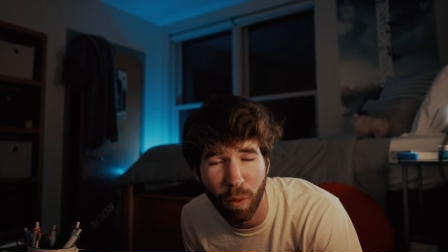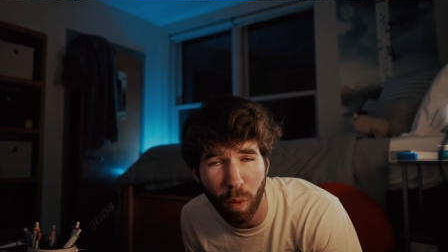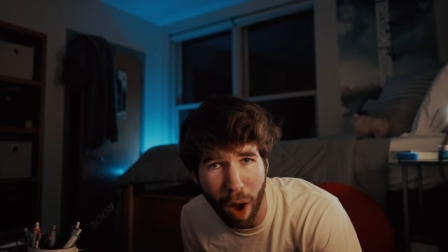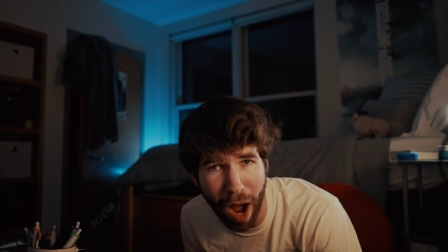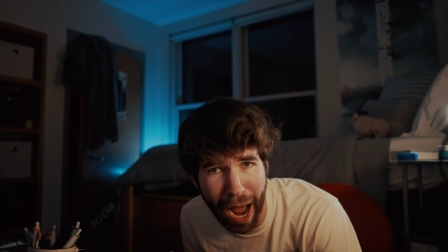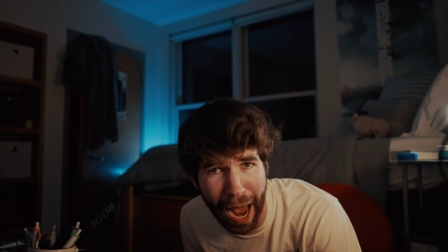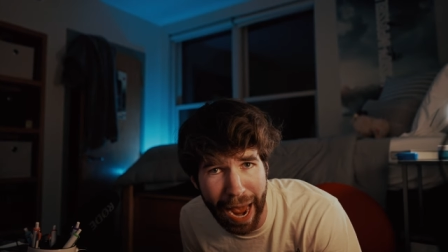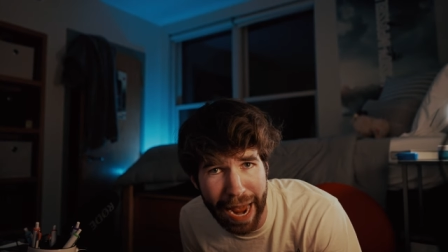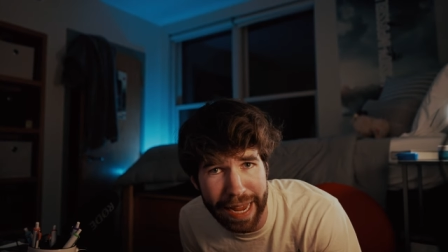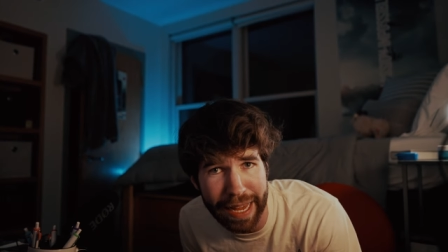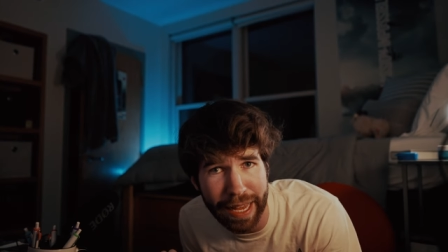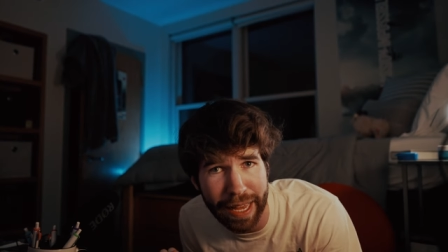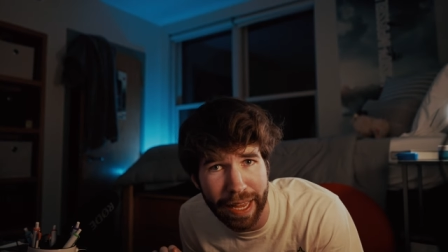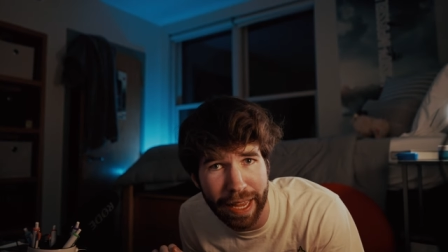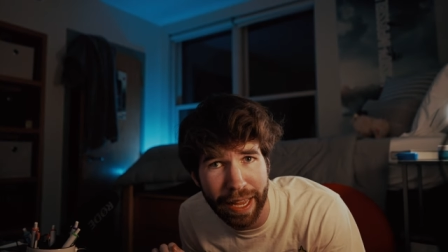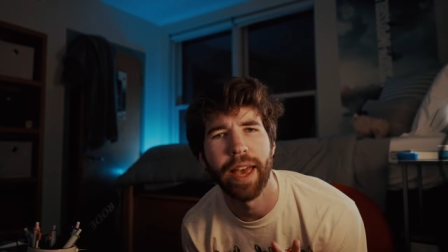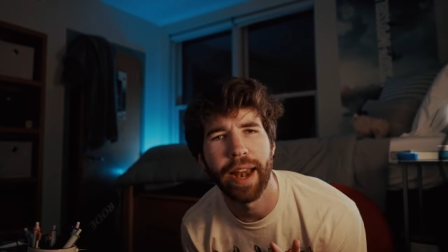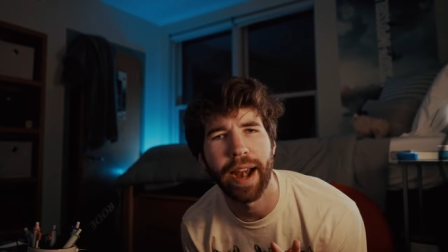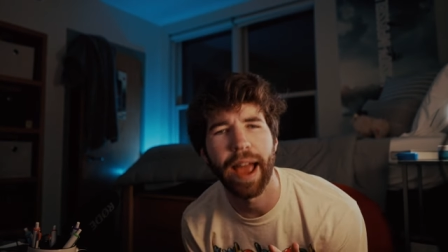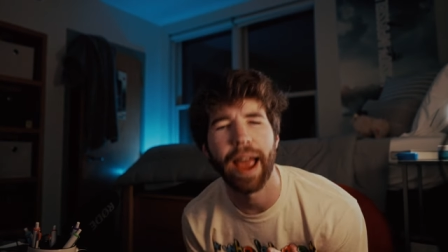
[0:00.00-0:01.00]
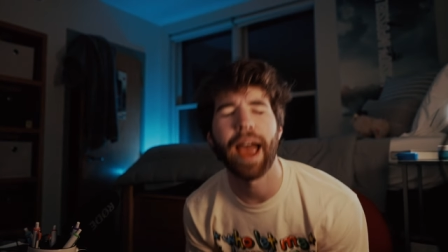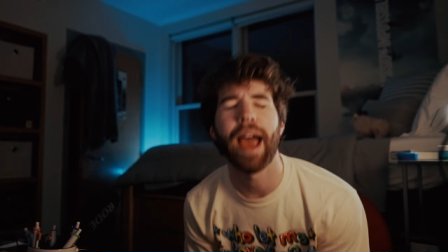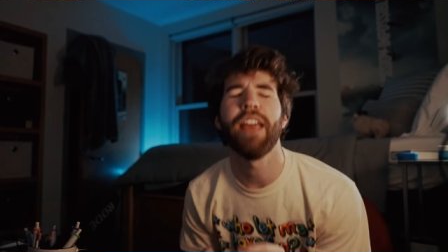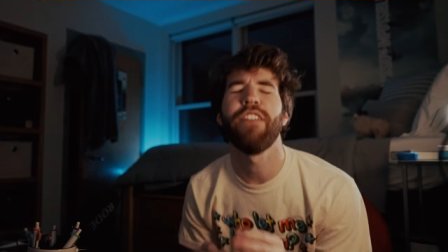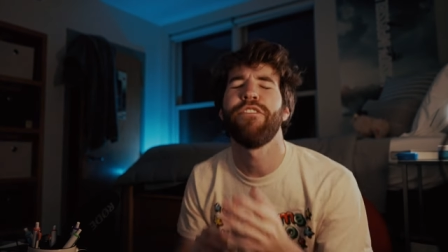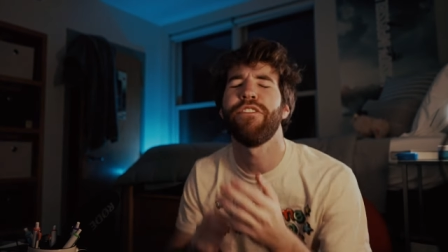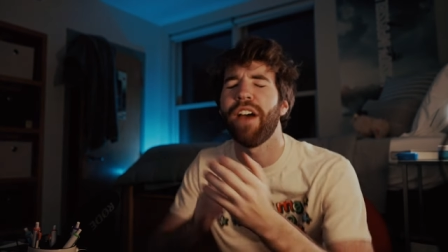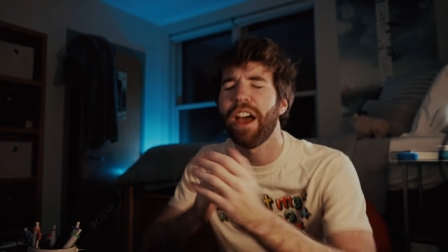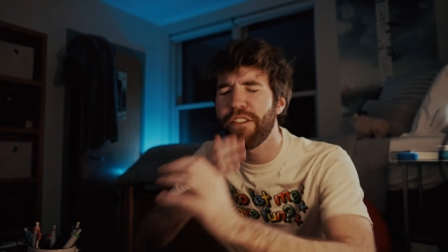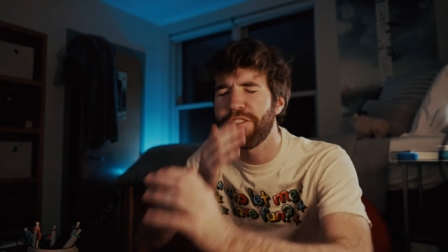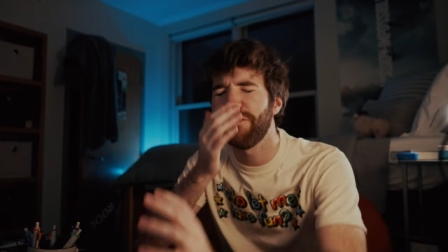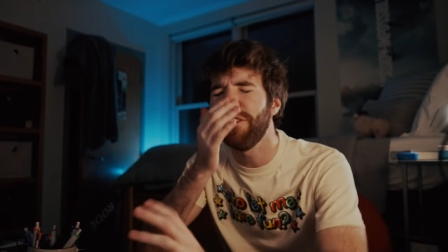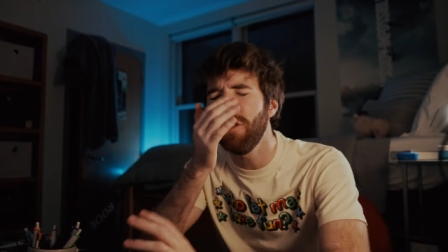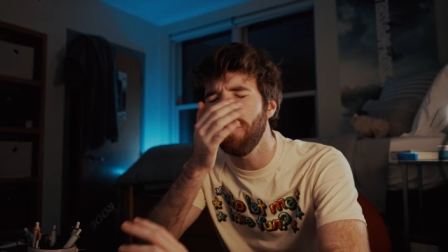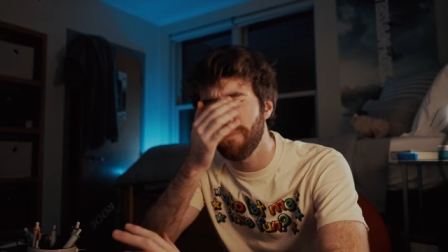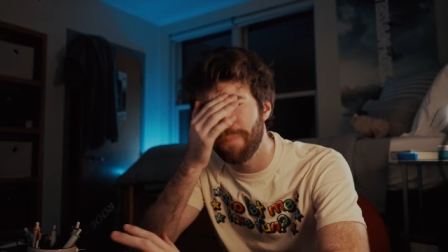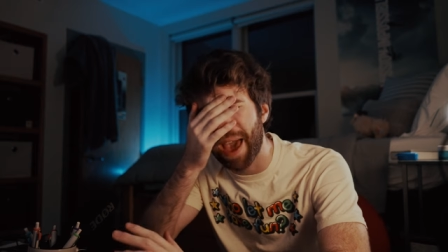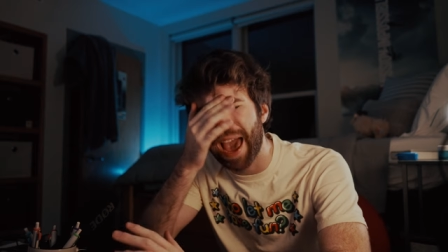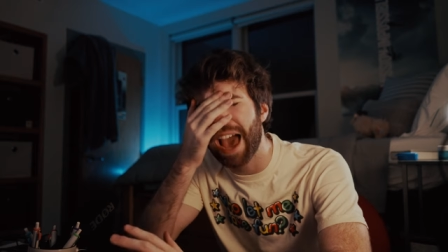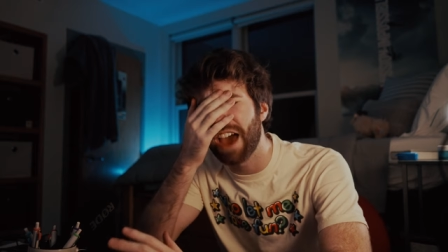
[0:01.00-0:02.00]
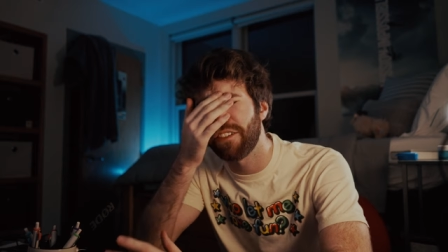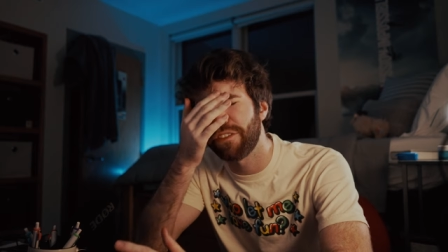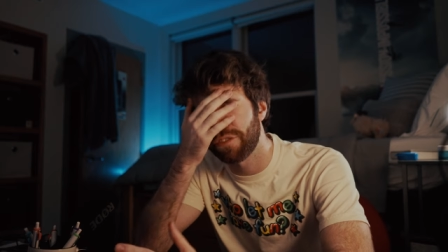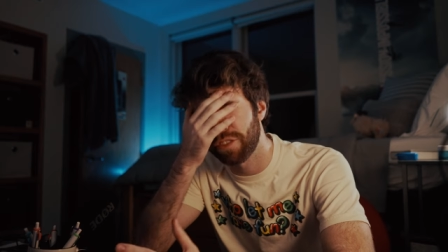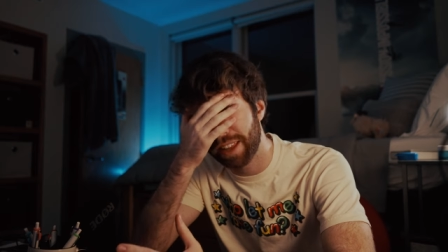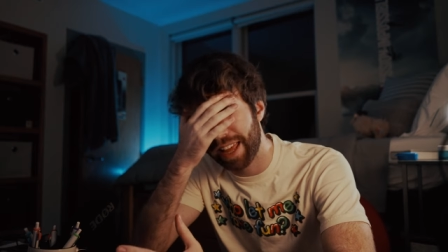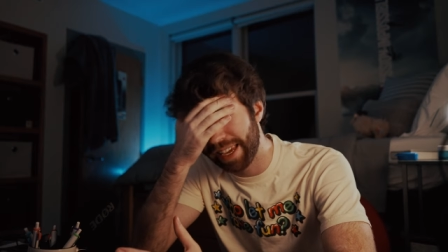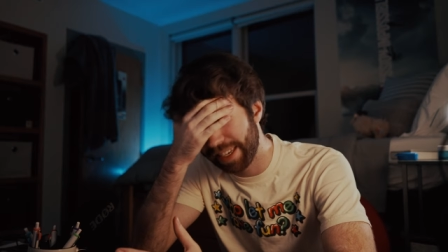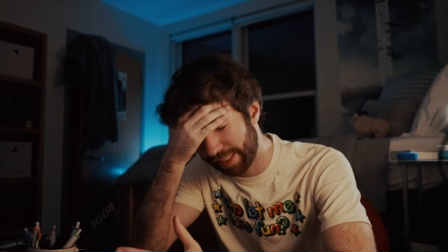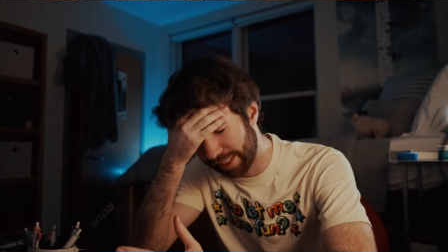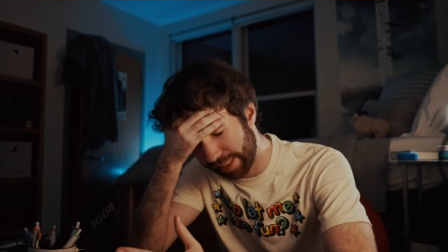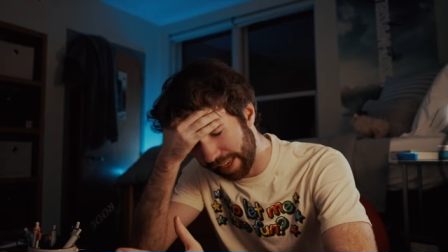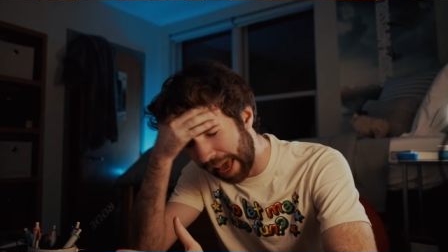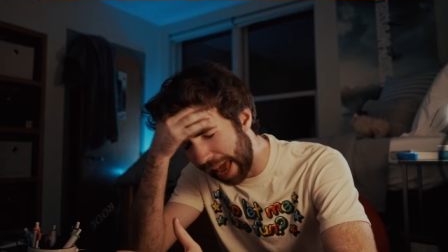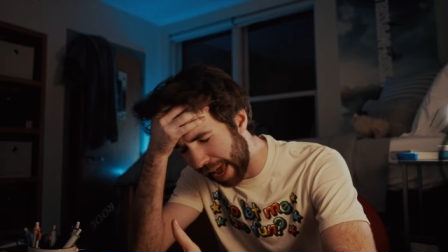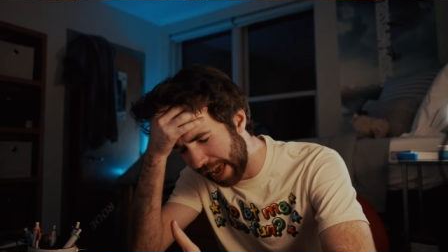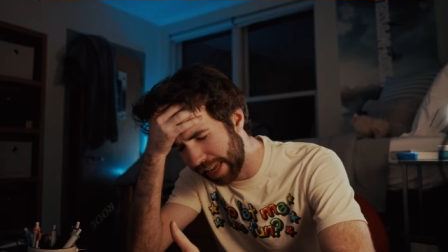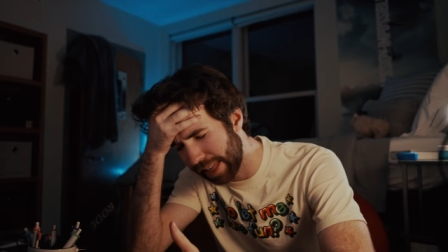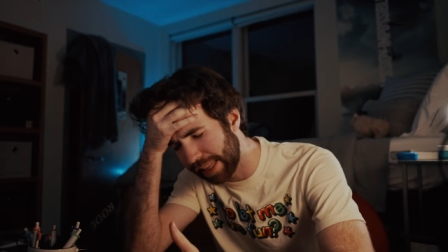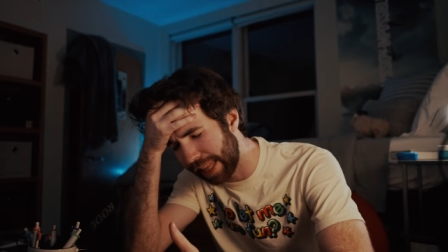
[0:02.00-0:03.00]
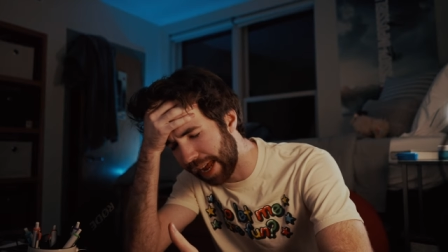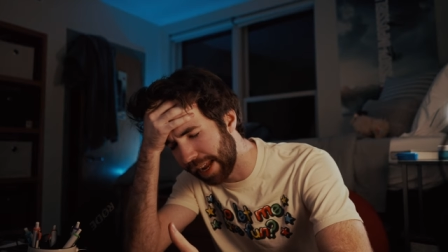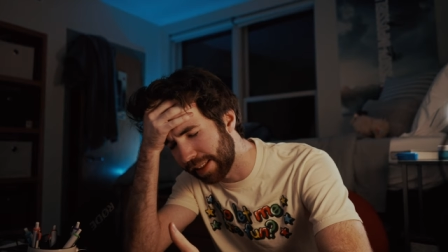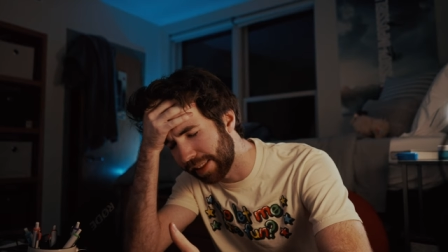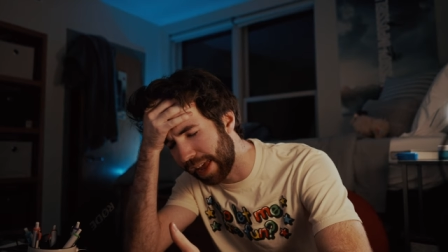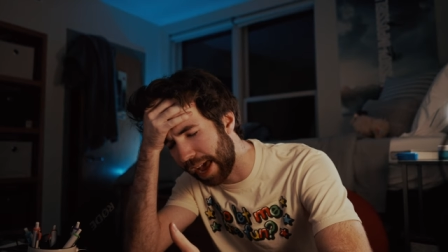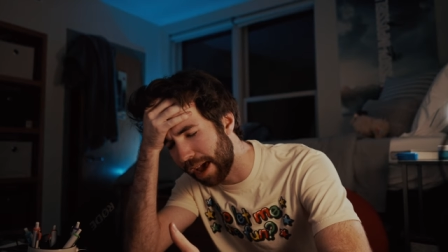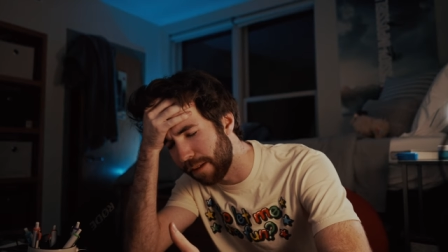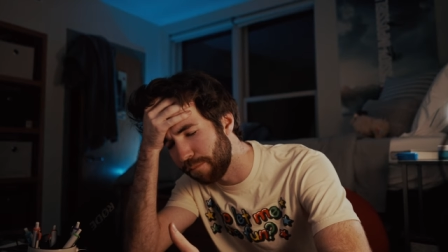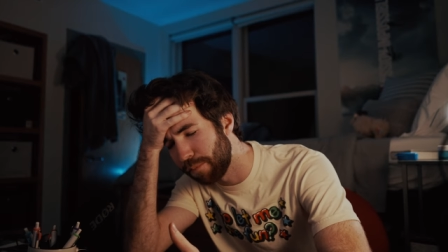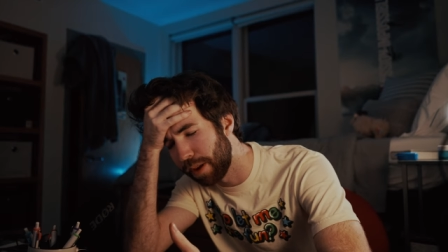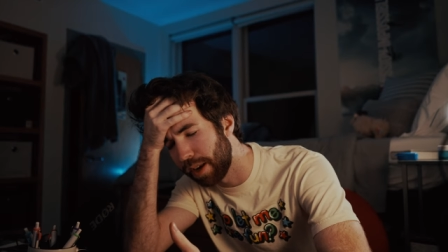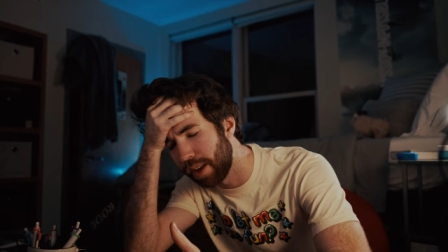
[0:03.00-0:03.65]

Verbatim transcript: Why? And I feel bad for like saying it like that,